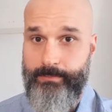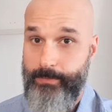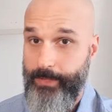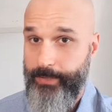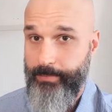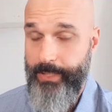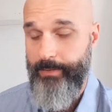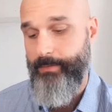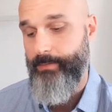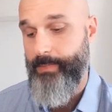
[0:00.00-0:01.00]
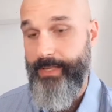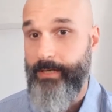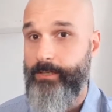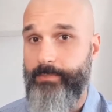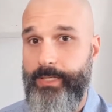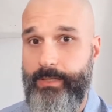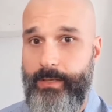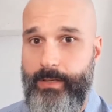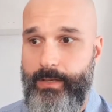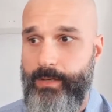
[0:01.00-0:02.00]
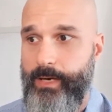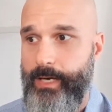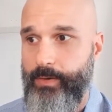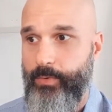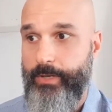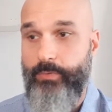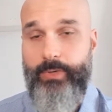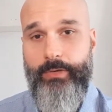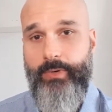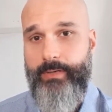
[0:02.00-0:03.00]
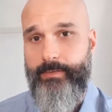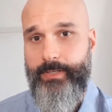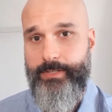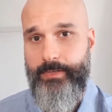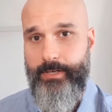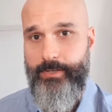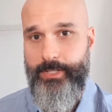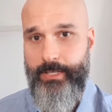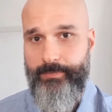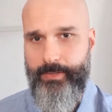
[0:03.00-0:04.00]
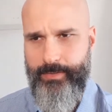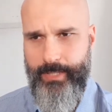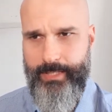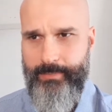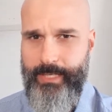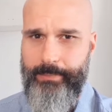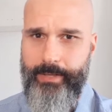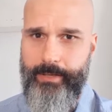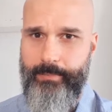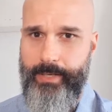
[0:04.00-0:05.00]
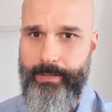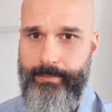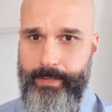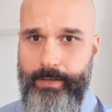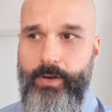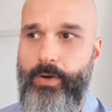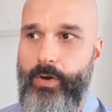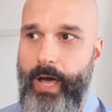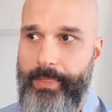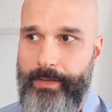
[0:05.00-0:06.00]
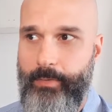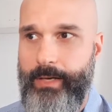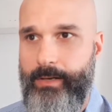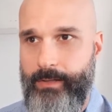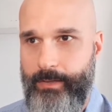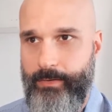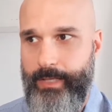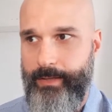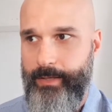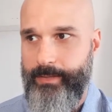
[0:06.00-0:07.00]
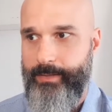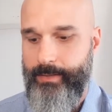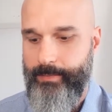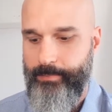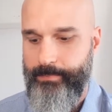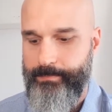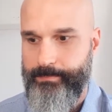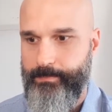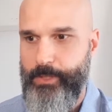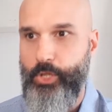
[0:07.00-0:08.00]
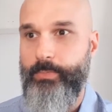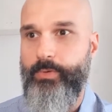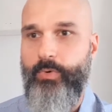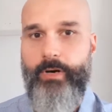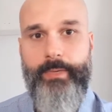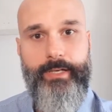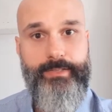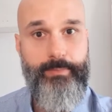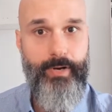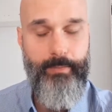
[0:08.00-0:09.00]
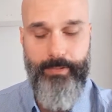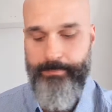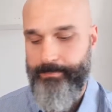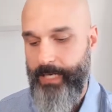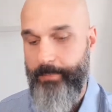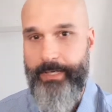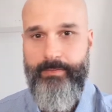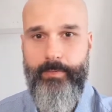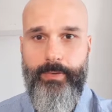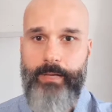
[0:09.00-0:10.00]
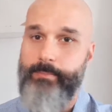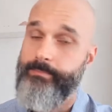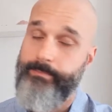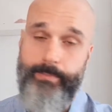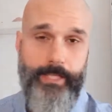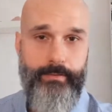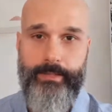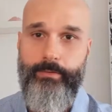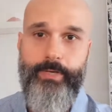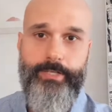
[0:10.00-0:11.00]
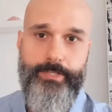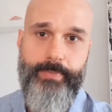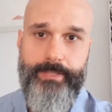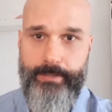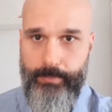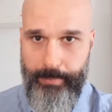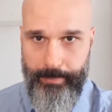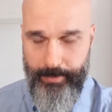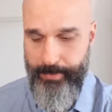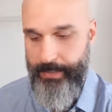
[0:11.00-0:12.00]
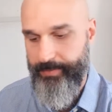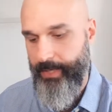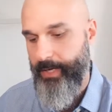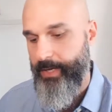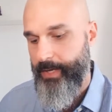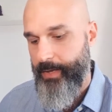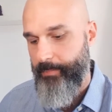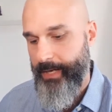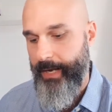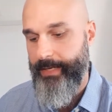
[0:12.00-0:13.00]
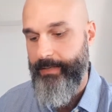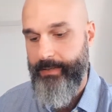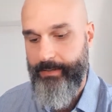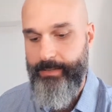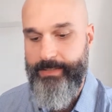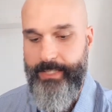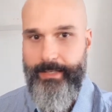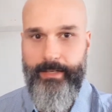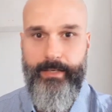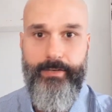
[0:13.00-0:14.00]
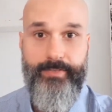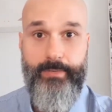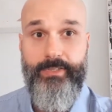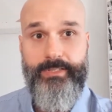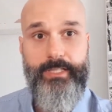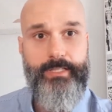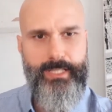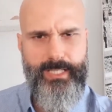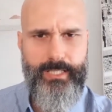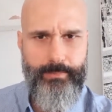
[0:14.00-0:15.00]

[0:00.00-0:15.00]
It could be. That could be where you really want to invest your energy and effort. So take some time to think about it. I think we can all agree that global warming is a problem. How big of a problem? You know what? It ranges based on what people's beliefs are. But I can clearly say that if someone says that this is